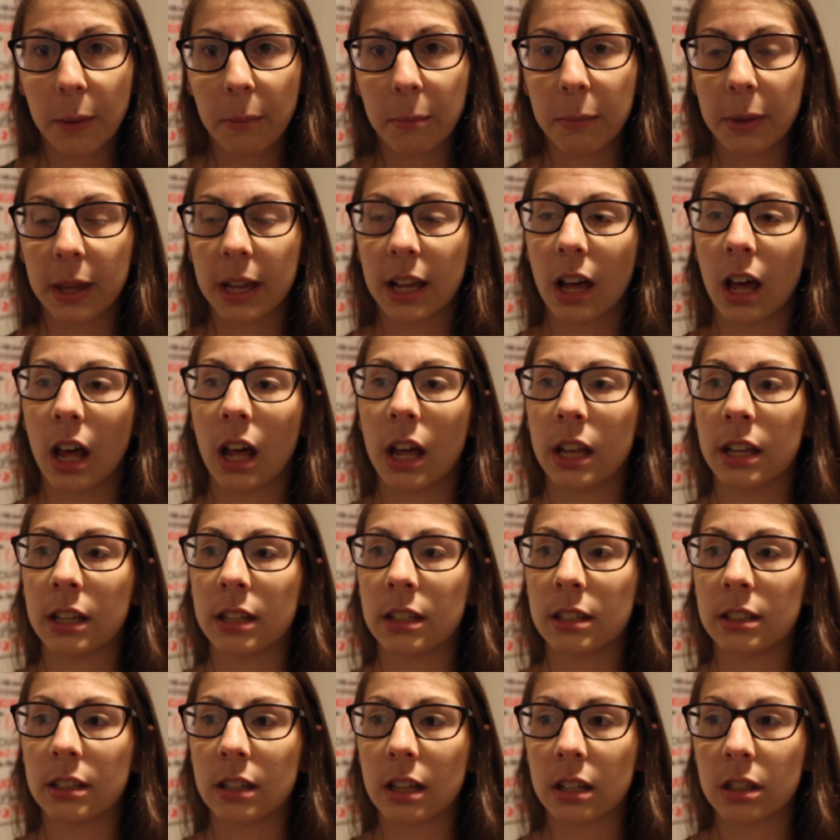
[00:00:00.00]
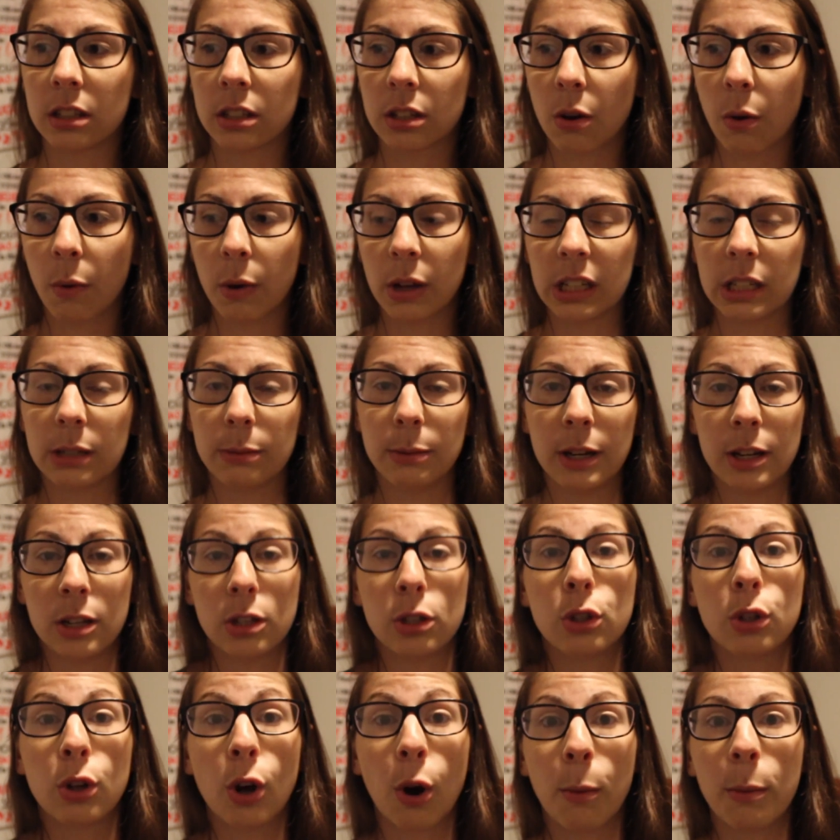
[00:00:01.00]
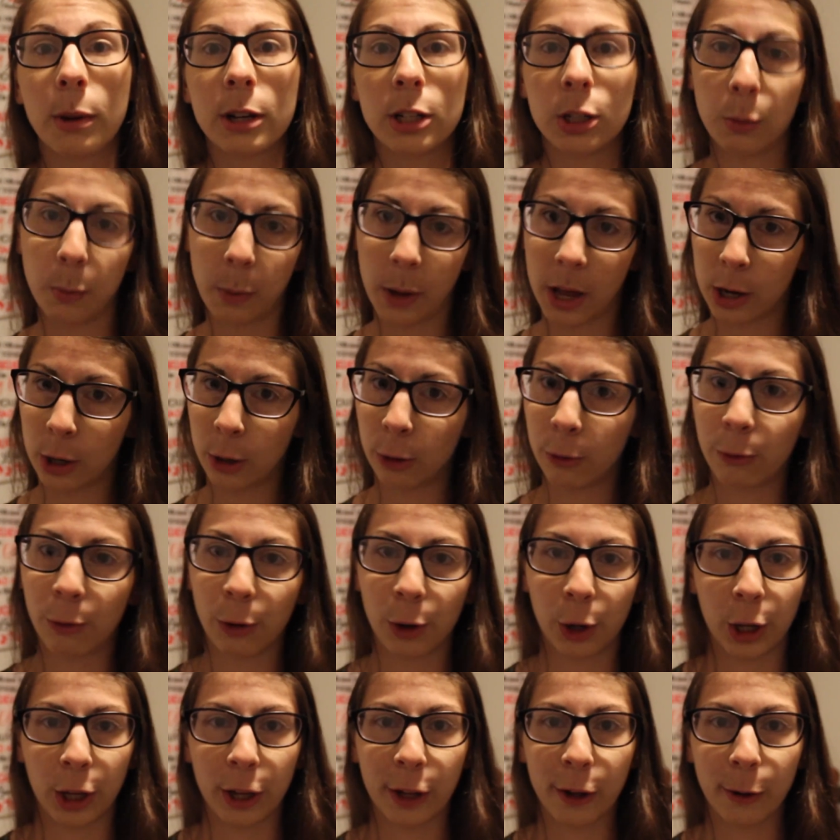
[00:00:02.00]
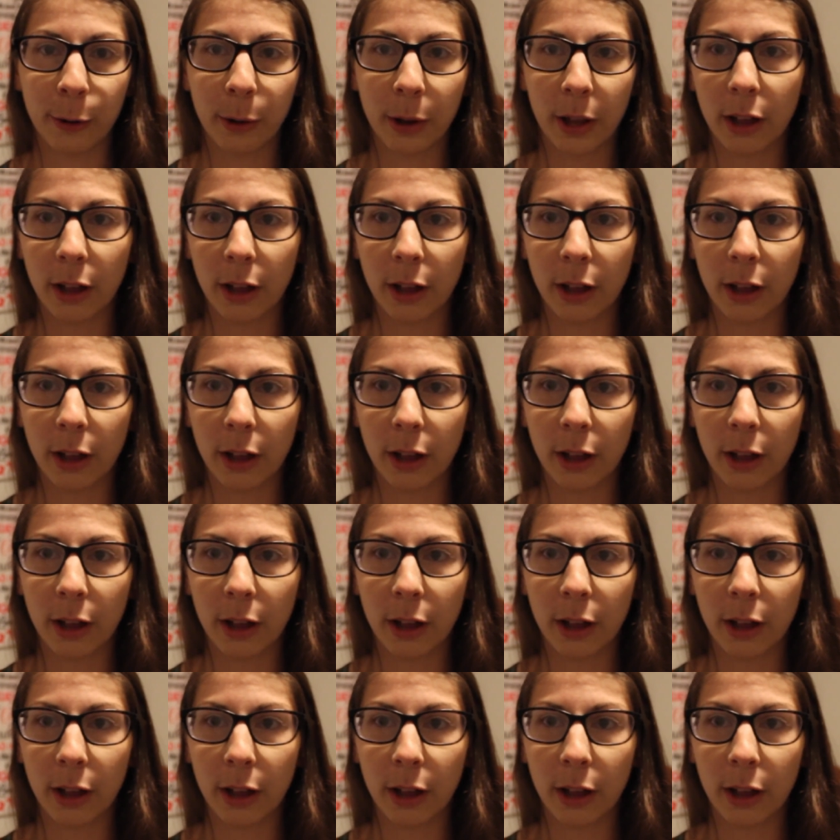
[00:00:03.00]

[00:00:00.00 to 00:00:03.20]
because it's going to be so much better for you